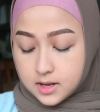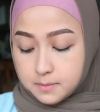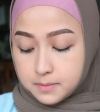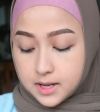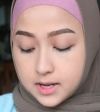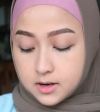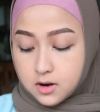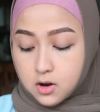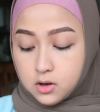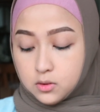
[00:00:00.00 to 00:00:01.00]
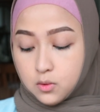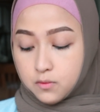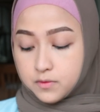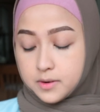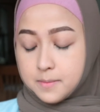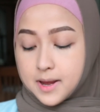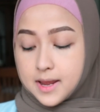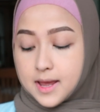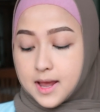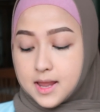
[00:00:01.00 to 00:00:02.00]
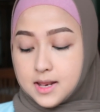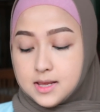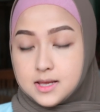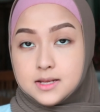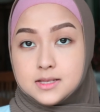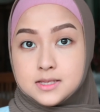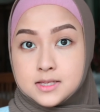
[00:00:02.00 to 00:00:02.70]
and apply it all over my eyelids